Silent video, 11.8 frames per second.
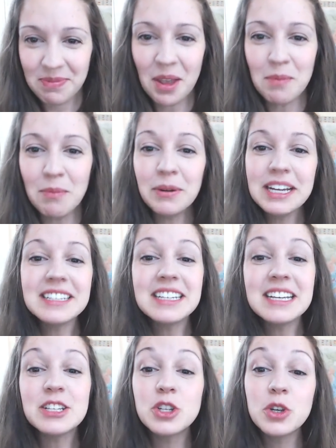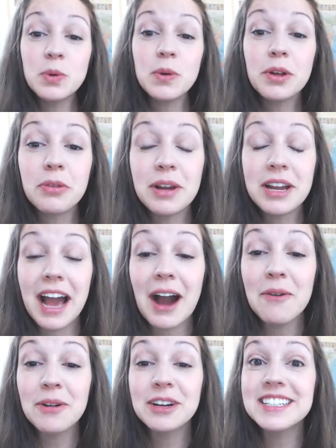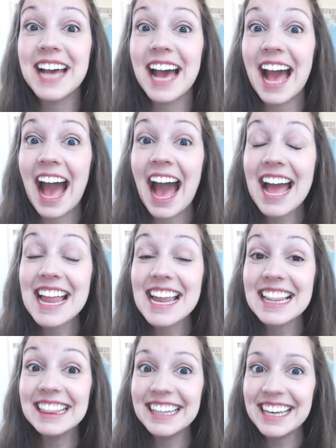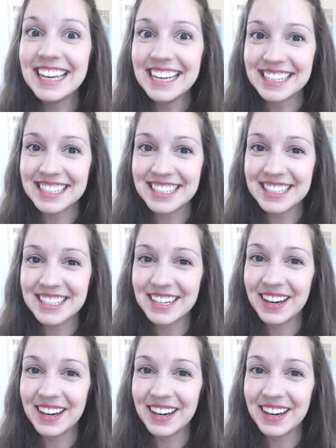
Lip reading: Maria says 2 or 3 hours at least.